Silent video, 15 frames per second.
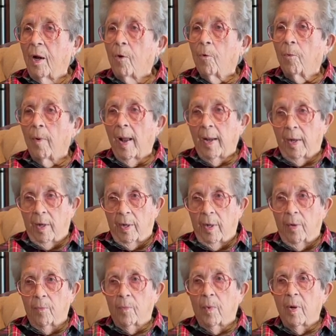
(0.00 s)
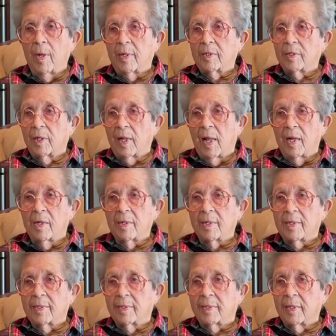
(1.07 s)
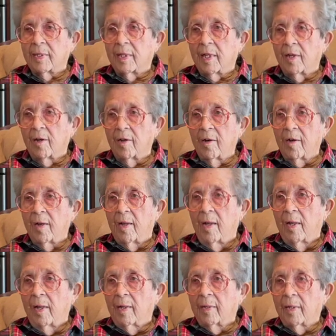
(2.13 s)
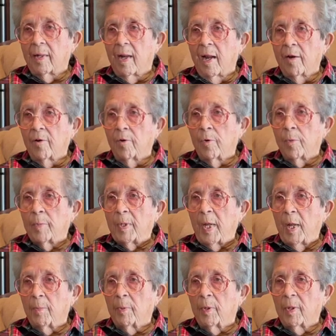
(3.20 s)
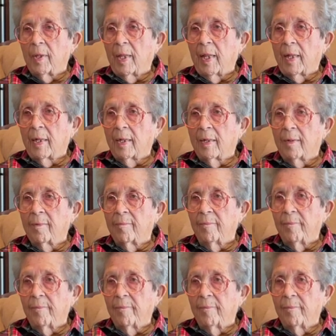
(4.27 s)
Right, it was. Lyle could sit there at the dining room table and